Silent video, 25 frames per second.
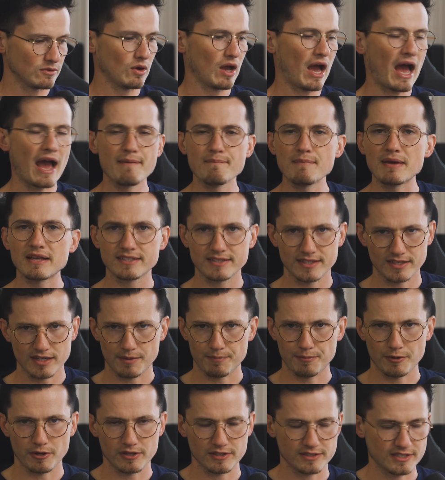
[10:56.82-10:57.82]
I mess it
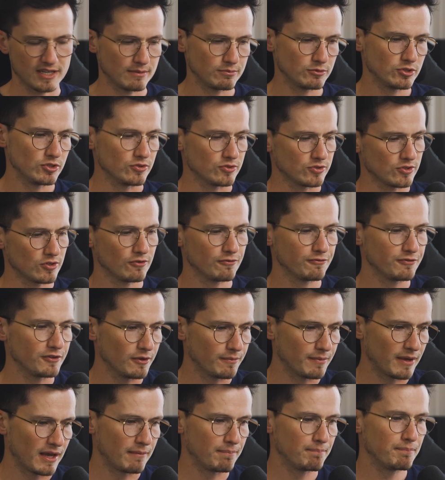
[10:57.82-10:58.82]
up all the time too, so don't feel
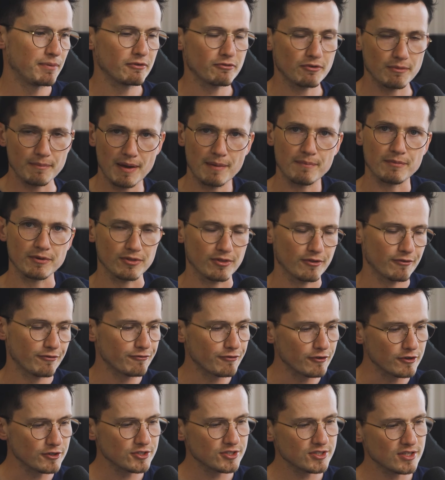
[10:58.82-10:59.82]
bad. But remember, the
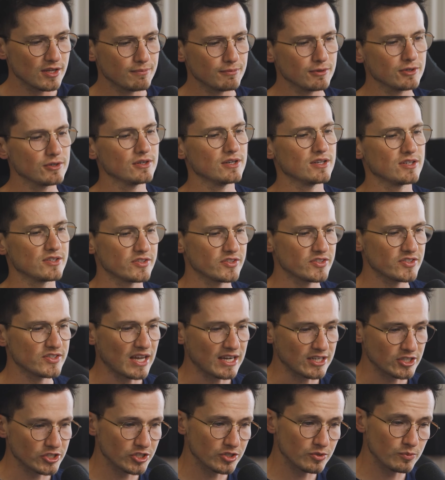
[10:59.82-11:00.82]
first number is
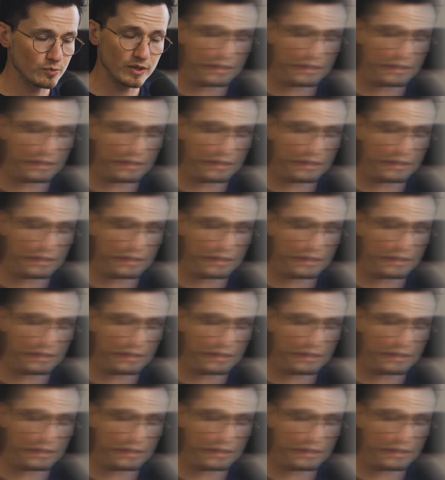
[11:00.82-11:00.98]
section